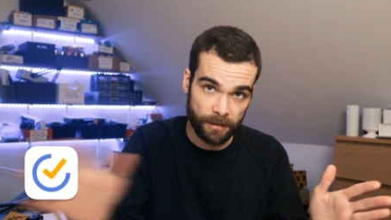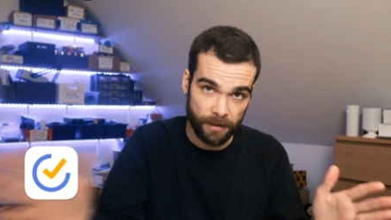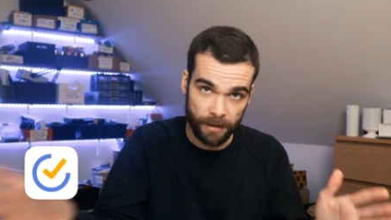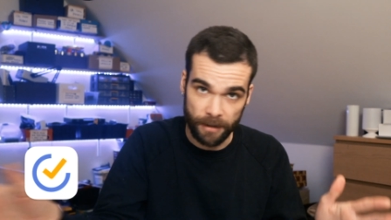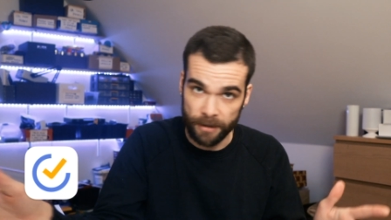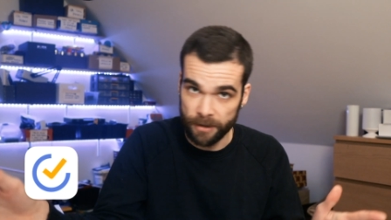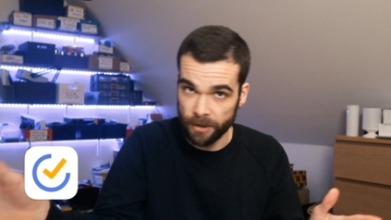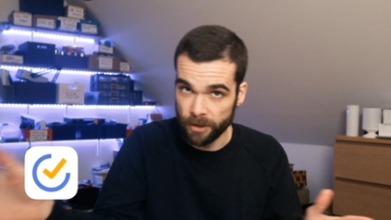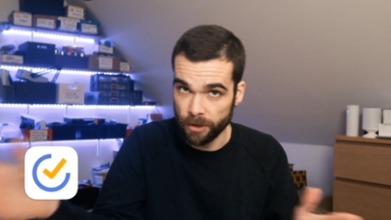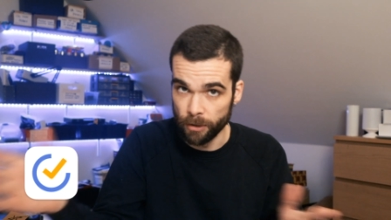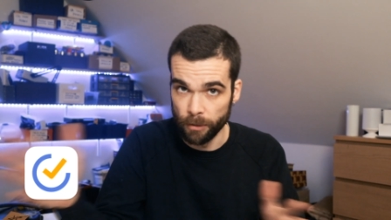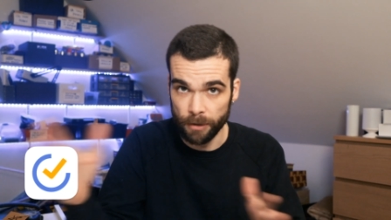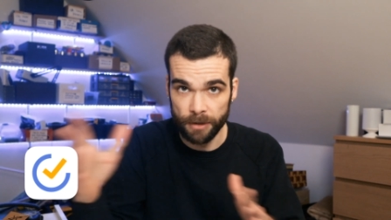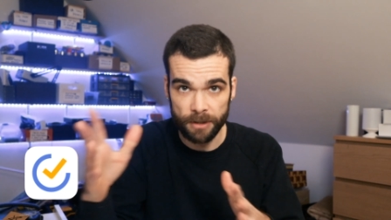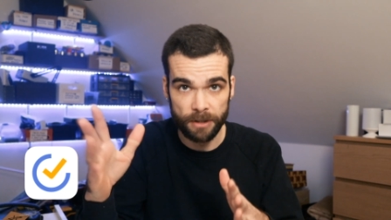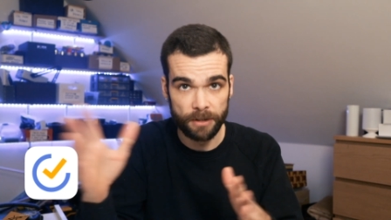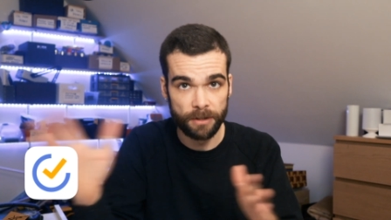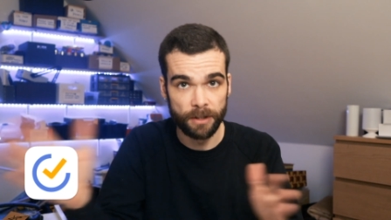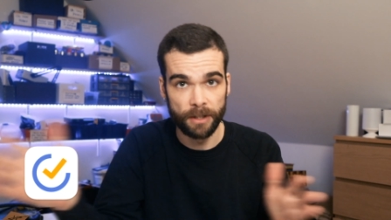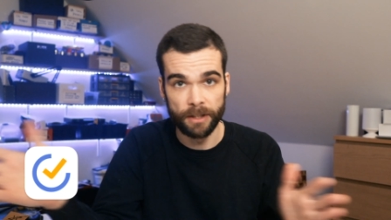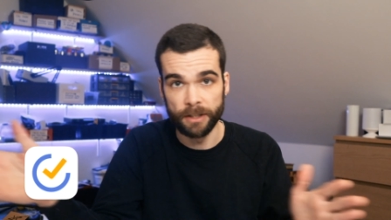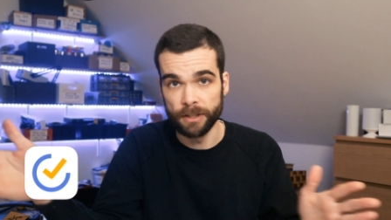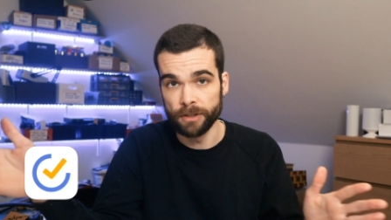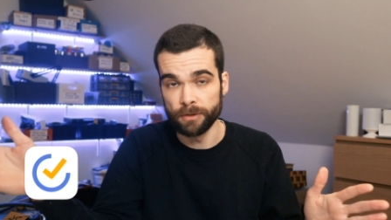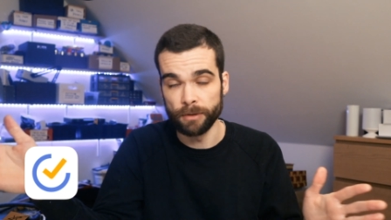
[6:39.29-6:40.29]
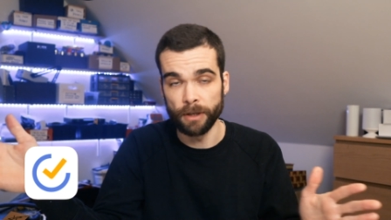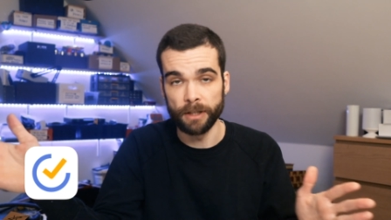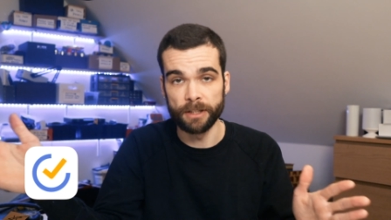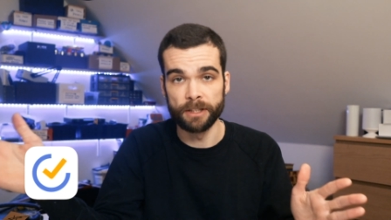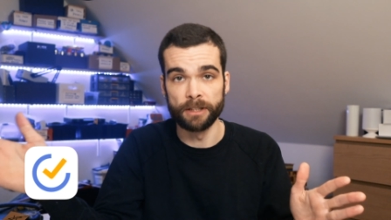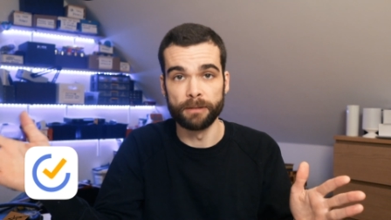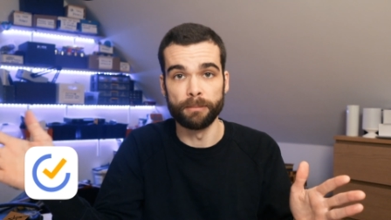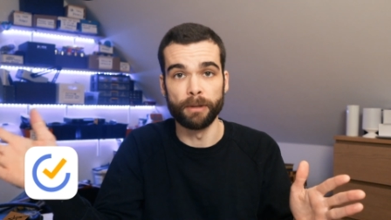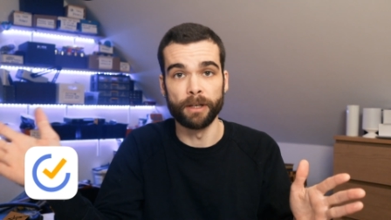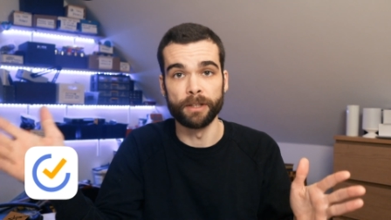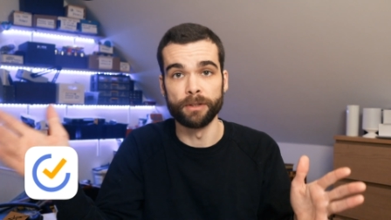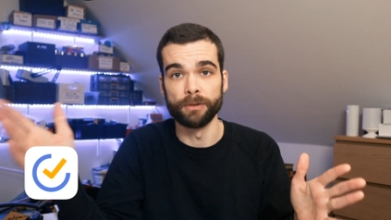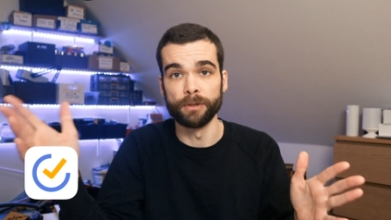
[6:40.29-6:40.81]
it's so easy to get
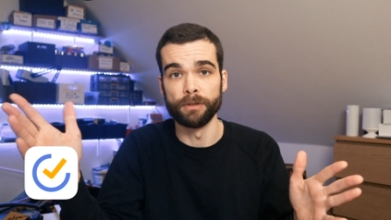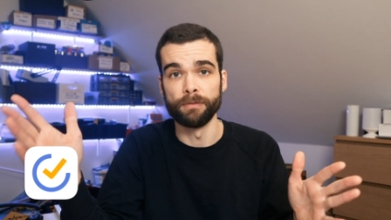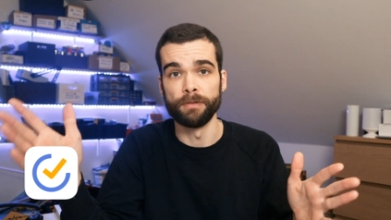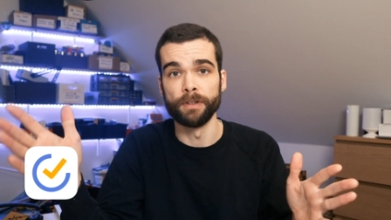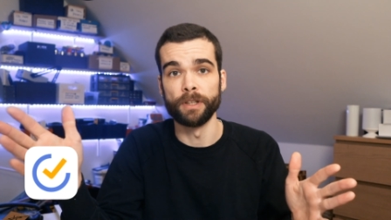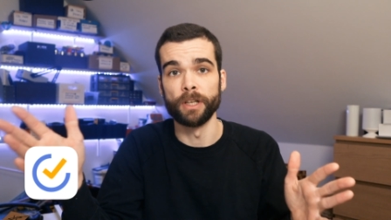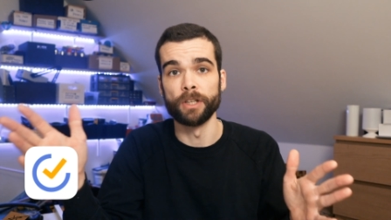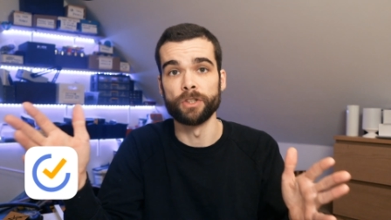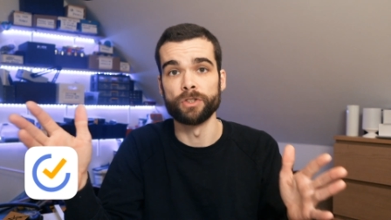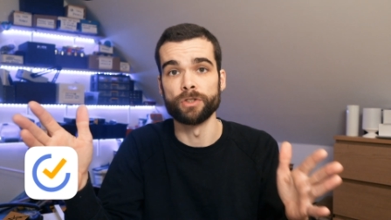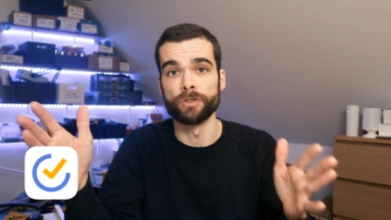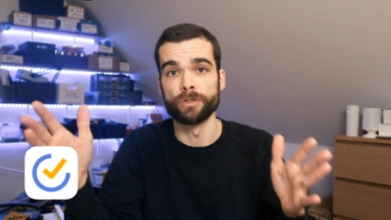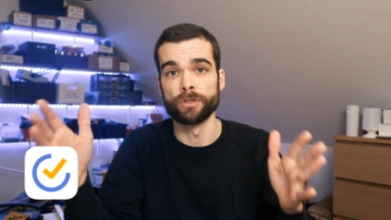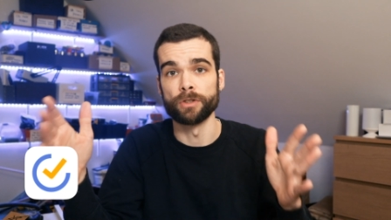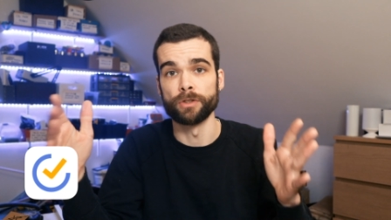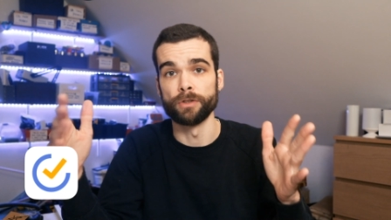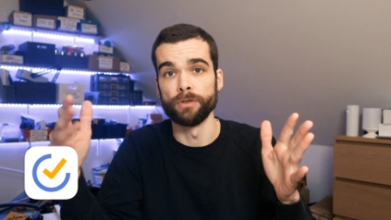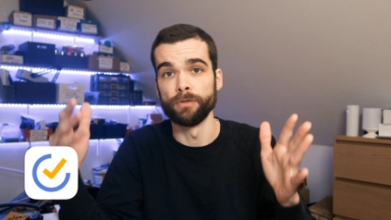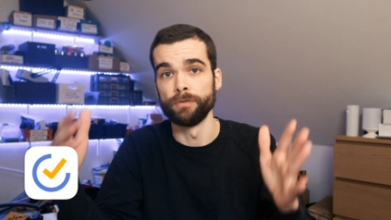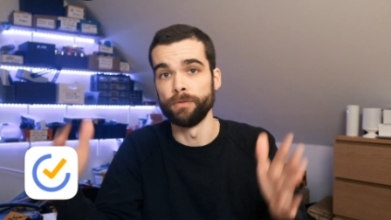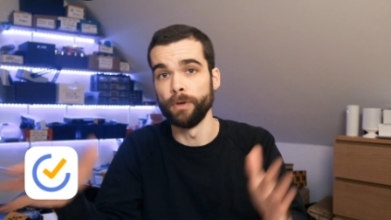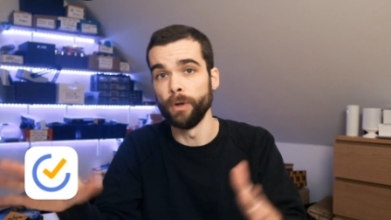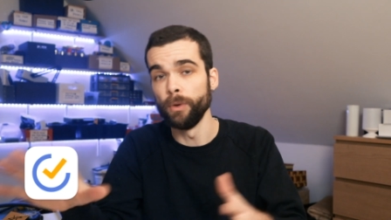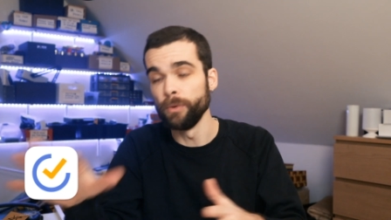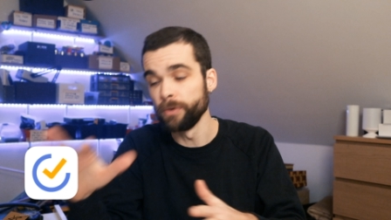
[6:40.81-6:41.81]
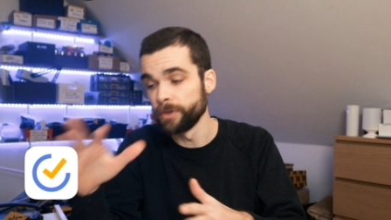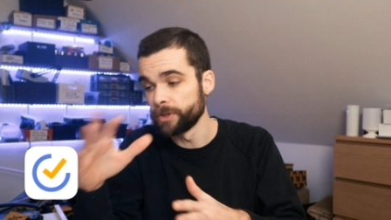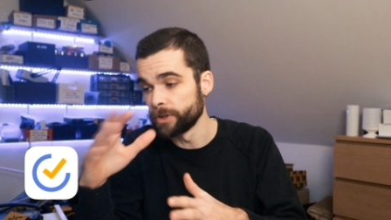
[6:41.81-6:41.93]
distracted by notifications on your phone,